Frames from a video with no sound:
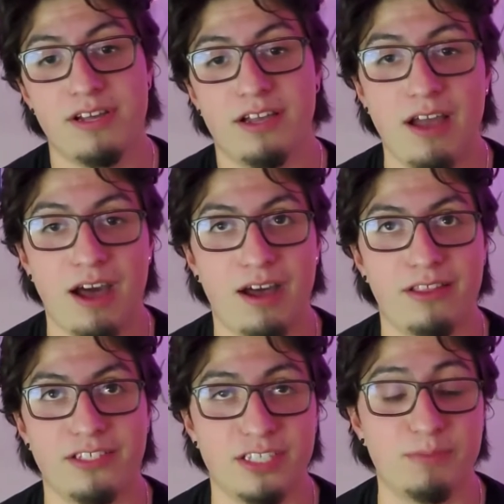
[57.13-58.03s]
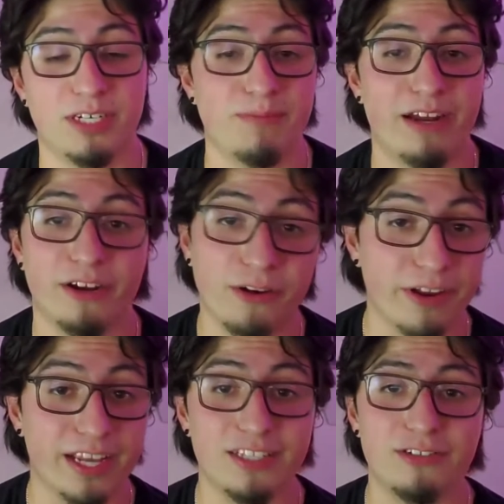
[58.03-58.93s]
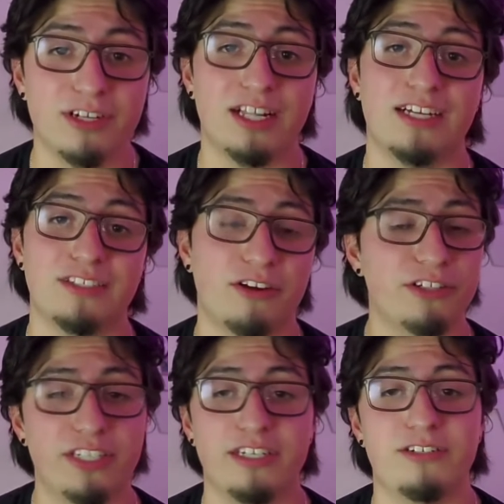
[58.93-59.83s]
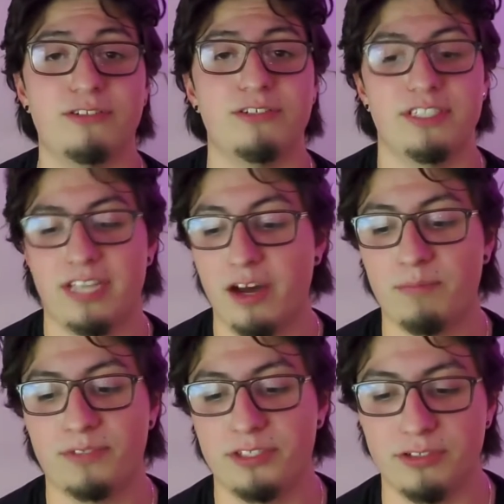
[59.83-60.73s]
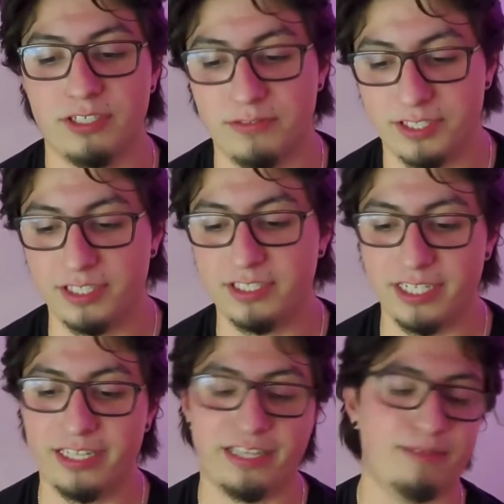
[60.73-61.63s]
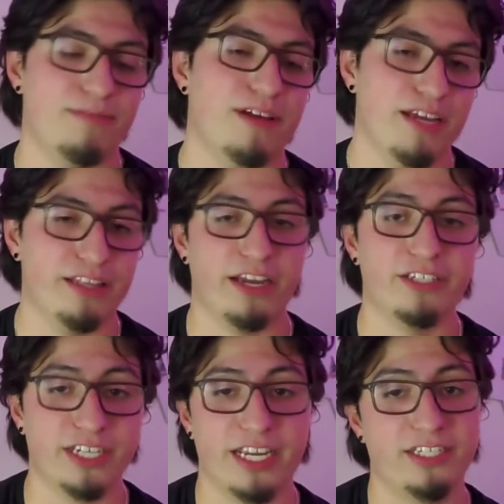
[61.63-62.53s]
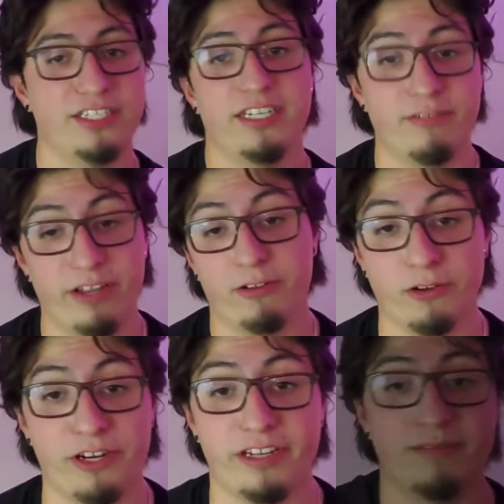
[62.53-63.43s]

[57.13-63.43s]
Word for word: uh, the subject matter going into a class. All you need to do is help students facilitate them in their education and their learning.